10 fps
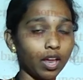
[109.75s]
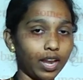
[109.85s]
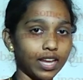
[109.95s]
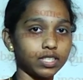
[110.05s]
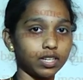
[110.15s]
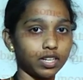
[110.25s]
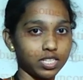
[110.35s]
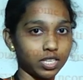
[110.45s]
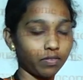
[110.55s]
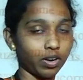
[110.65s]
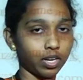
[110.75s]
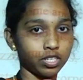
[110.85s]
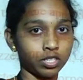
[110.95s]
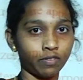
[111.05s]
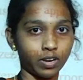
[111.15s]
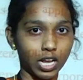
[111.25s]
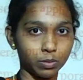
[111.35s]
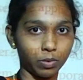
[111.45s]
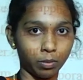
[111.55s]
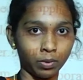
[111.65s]
Next, disadvantages of
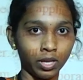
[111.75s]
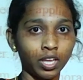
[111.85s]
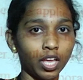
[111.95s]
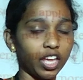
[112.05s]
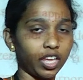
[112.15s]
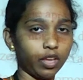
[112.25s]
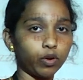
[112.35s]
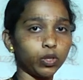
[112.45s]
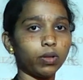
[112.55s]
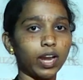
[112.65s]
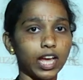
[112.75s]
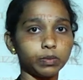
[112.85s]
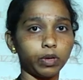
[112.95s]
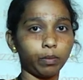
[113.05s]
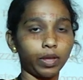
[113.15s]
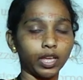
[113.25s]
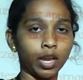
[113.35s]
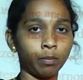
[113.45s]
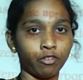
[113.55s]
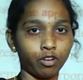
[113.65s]
Raspberry Pi. Even though Raspberry Pi
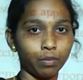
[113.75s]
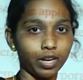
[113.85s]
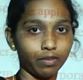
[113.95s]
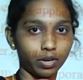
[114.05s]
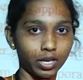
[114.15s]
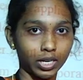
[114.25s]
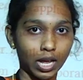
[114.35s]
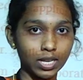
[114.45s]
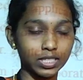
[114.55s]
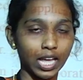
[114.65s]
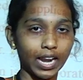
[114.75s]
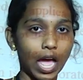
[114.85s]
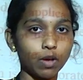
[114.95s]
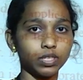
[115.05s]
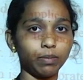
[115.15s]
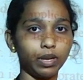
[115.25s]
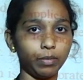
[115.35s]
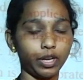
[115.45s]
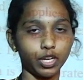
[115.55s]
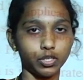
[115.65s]
can perform a different task and have some
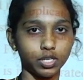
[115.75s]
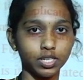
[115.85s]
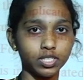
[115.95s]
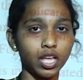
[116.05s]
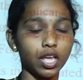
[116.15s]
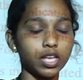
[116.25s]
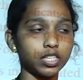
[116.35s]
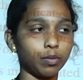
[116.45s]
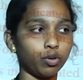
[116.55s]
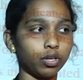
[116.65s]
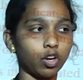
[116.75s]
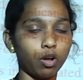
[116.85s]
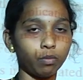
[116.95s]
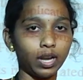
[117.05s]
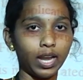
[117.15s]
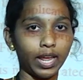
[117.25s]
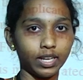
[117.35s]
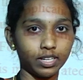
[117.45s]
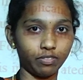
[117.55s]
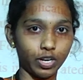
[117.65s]
limitations, some common
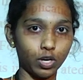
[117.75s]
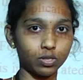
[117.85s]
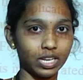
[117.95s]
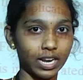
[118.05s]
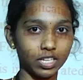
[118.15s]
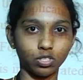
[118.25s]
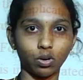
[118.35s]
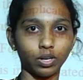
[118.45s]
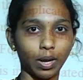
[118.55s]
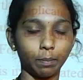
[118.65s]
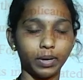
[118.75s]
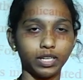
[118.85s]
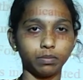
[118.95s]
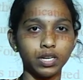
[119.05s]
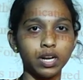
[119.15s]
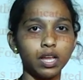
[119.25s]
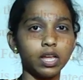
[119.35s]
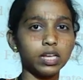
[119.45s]
like Windows, Linux are not compatible.